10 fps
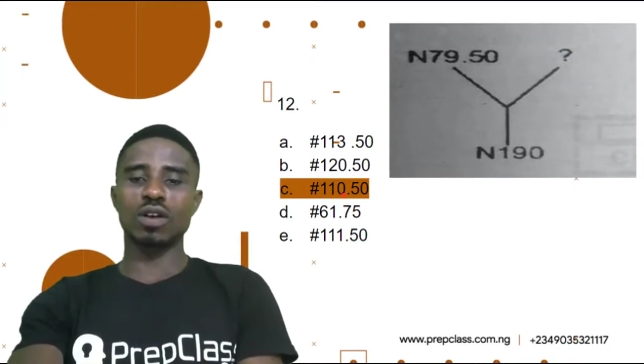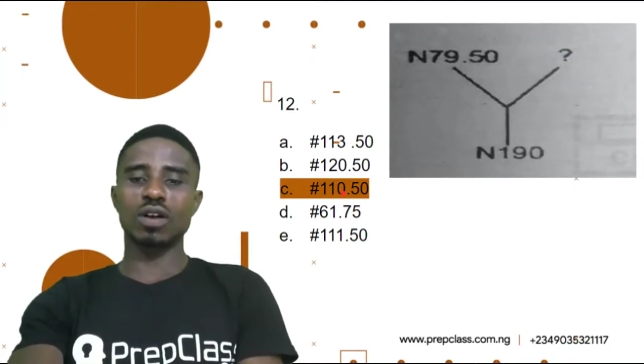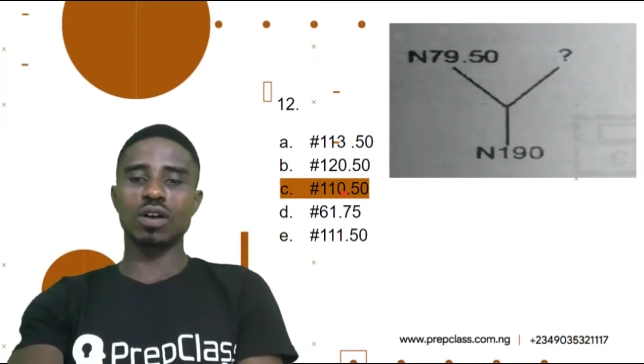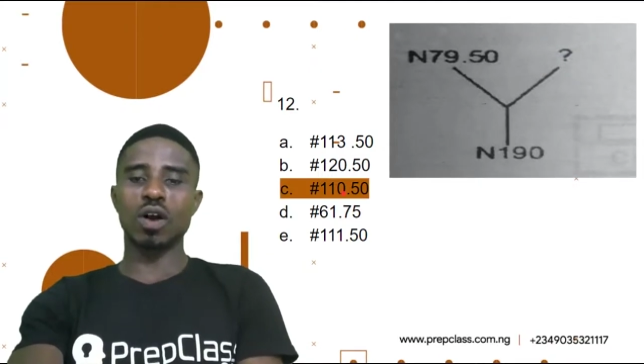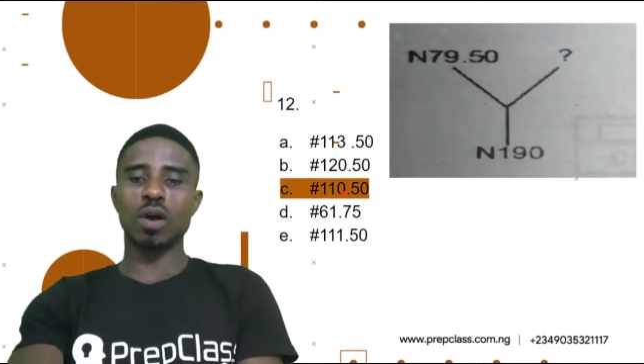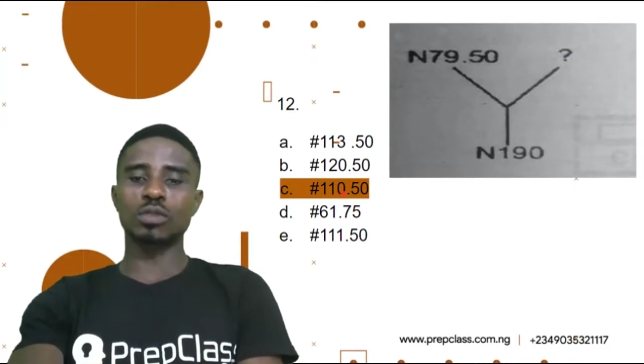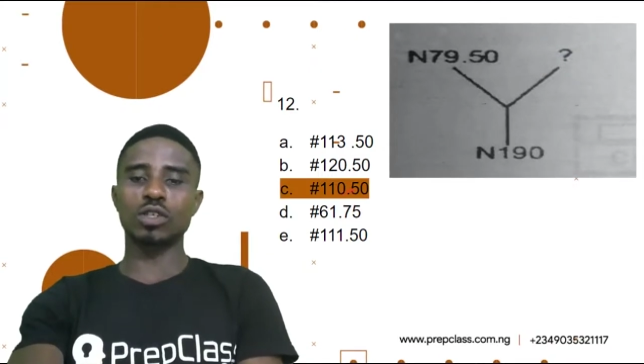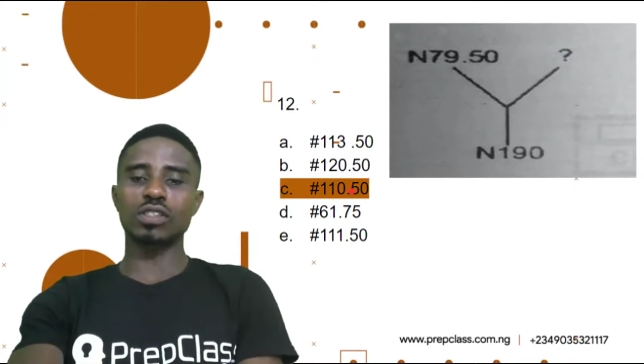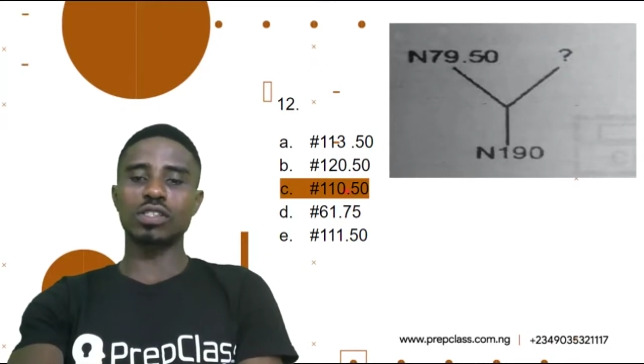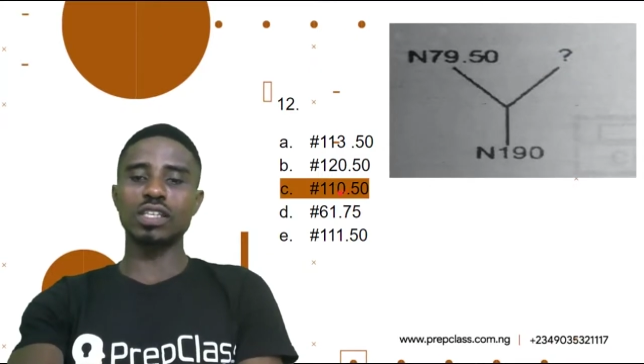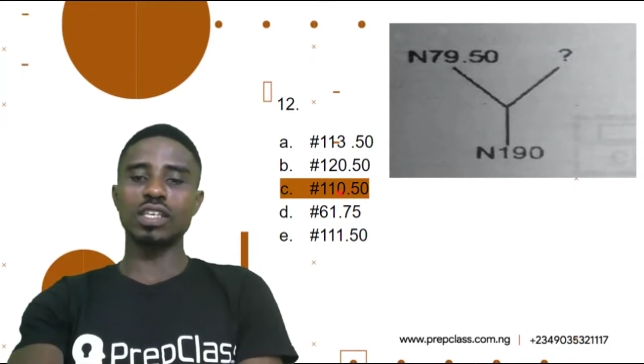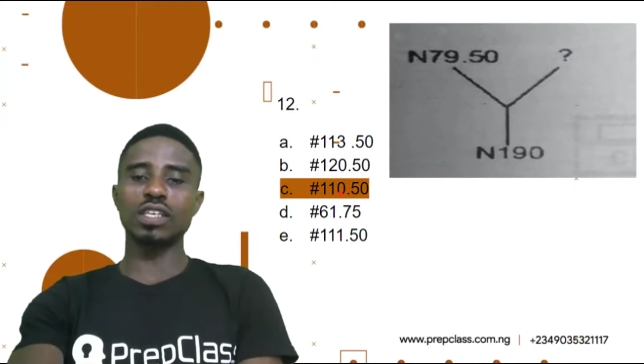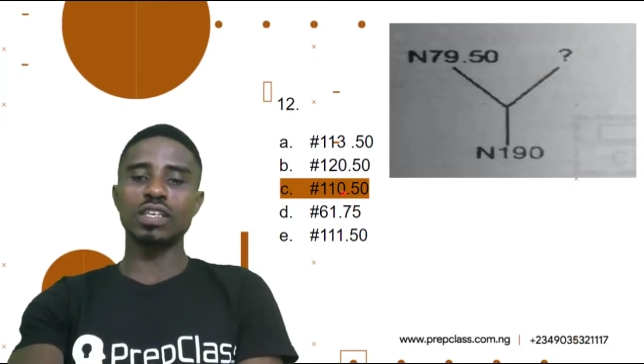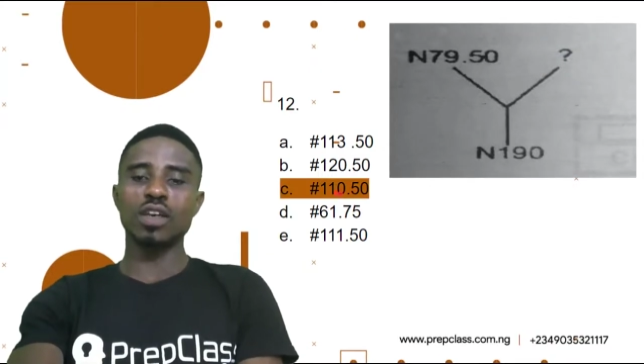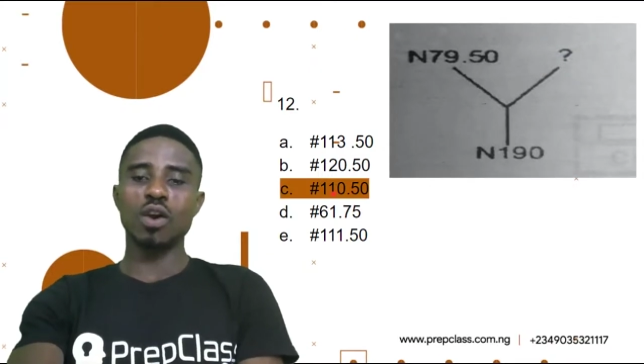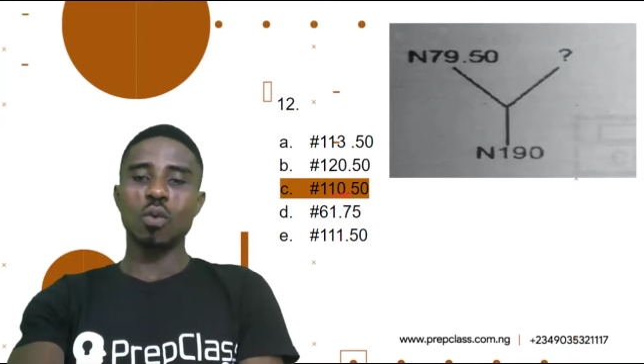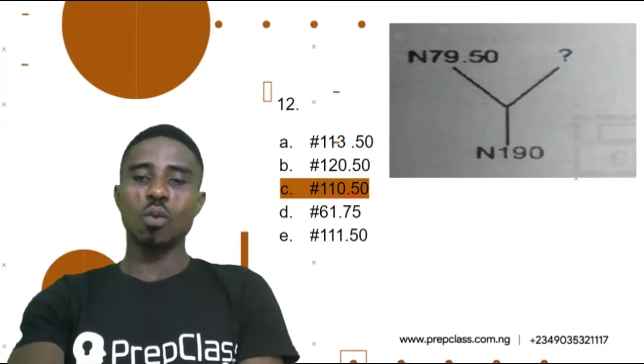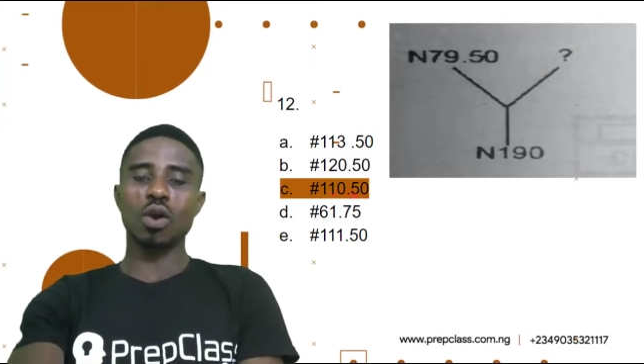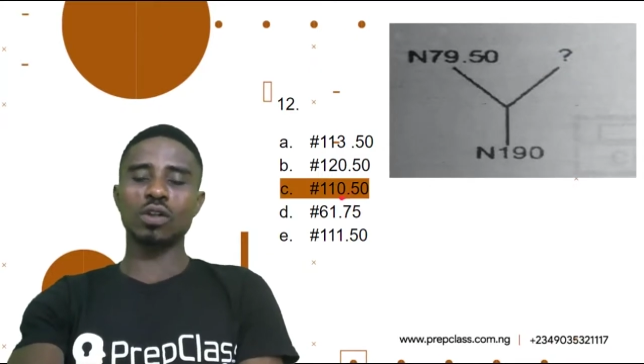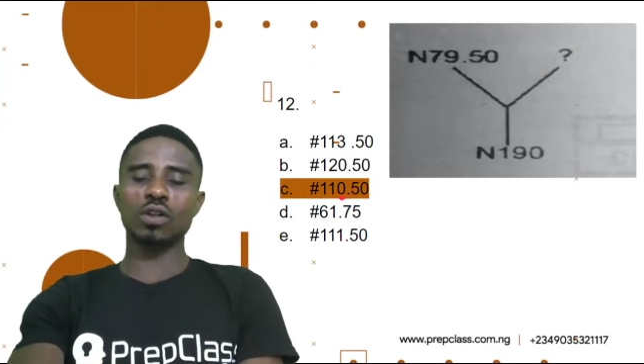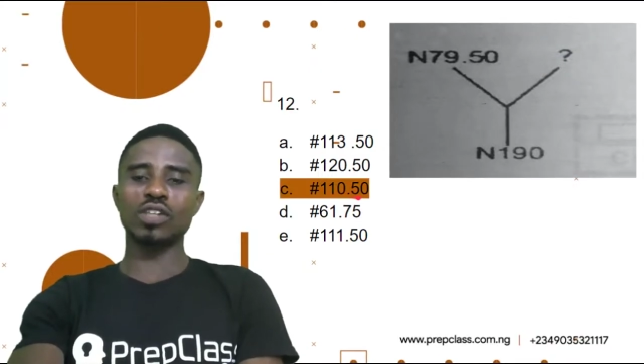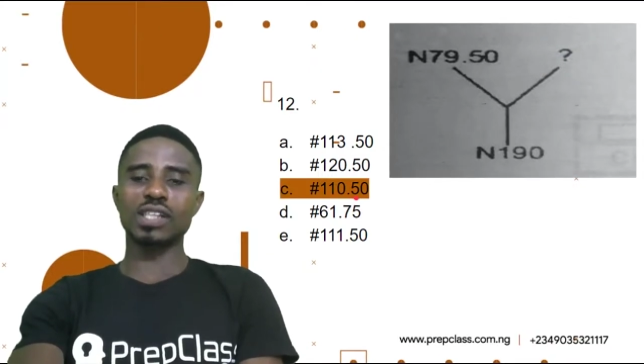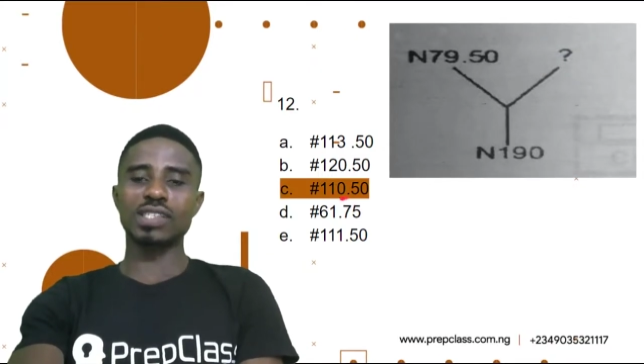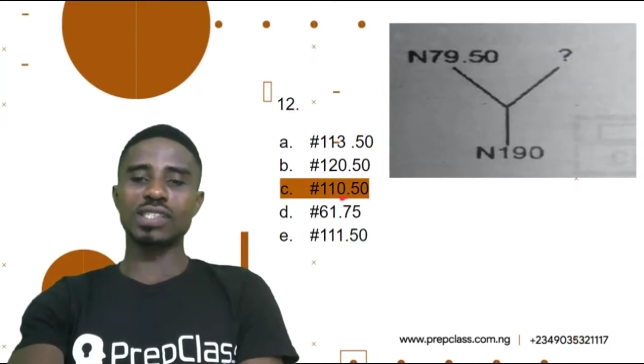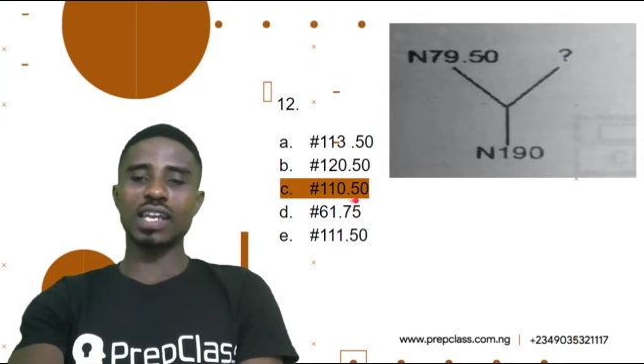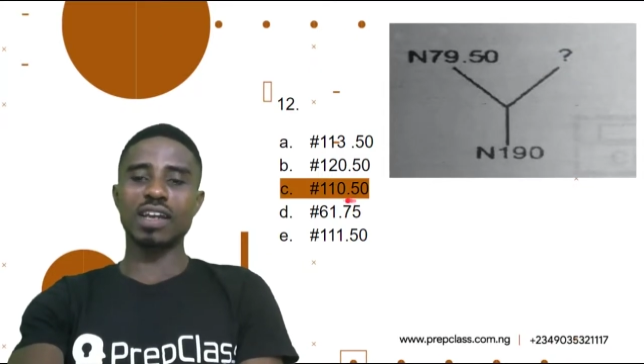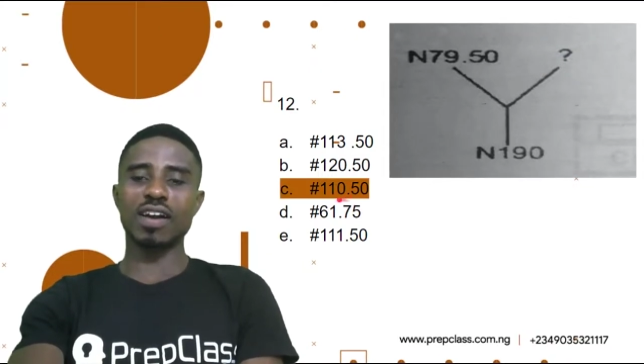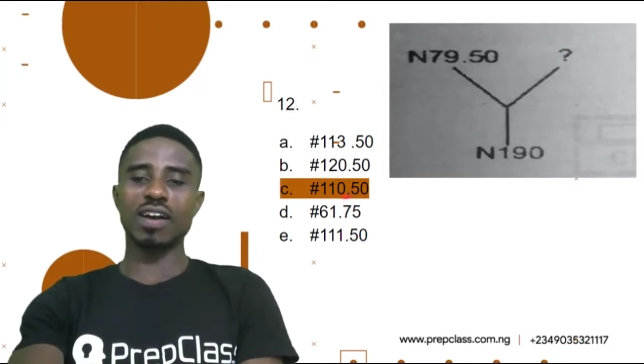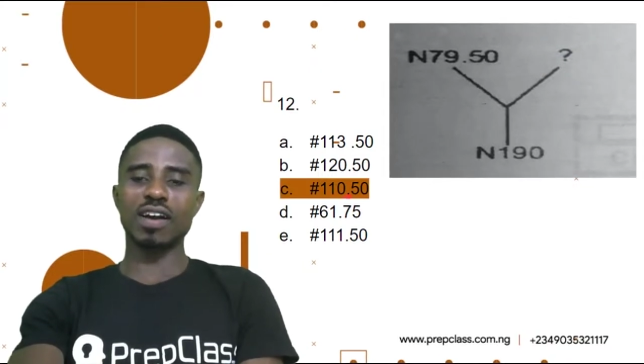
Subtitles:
option C, 110 naira